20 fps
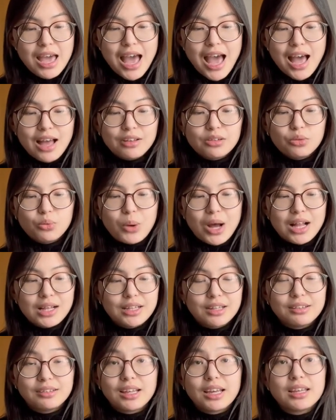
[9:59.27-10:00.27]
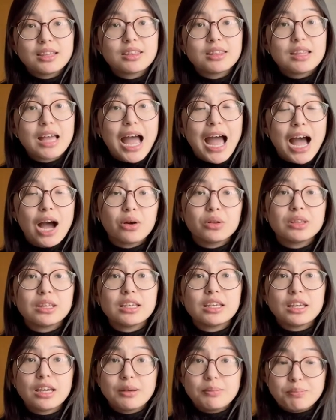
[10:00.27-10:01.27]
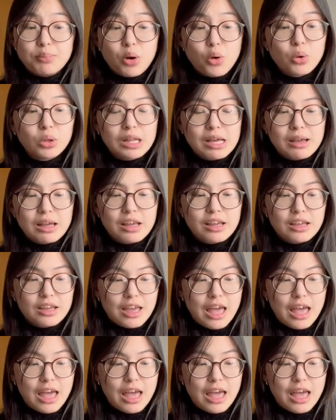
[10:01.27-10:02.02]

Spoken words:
as well as like how the Ebola